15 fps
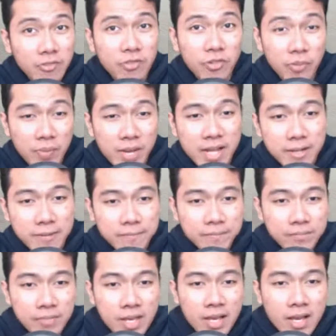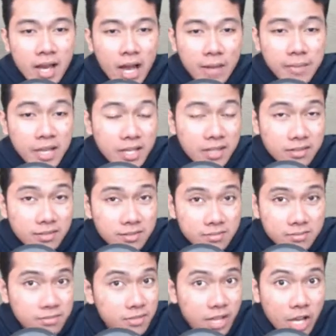for me. I mean,
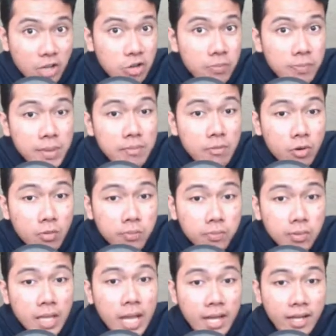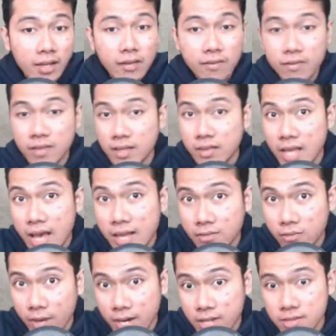it cannot be more black than that,
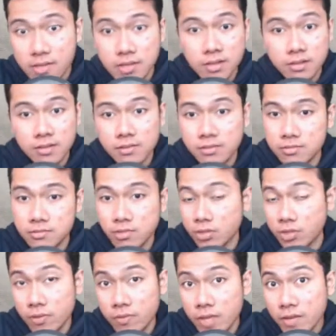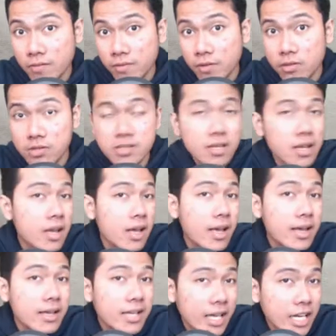right? What do you think, folks?
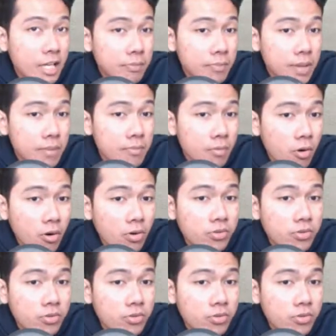Can it be more